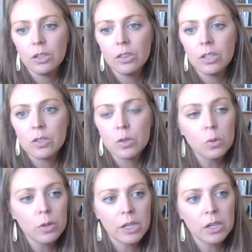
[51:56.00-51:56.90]
the
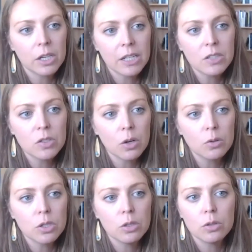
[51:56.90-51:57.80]
school that your kids go
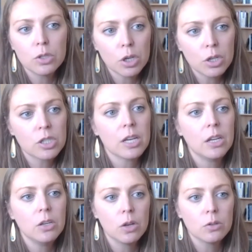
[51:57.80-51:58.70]
to, the church that
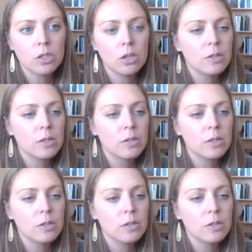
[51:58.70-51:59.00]
you go to?